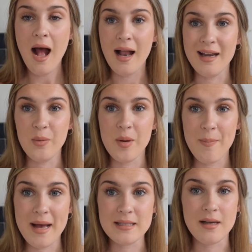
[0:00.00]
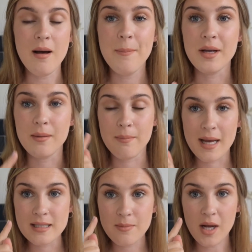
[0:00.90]
a little bit better but
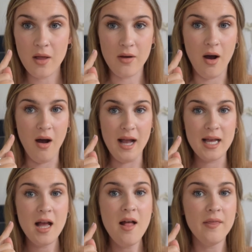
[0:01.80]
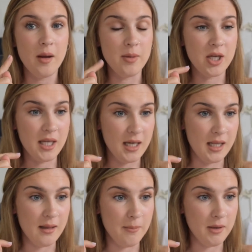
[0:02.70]
compared to my other eye I'm looking
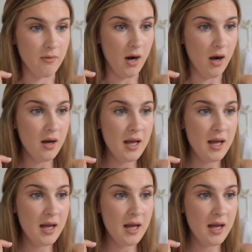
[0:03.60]
in the mirror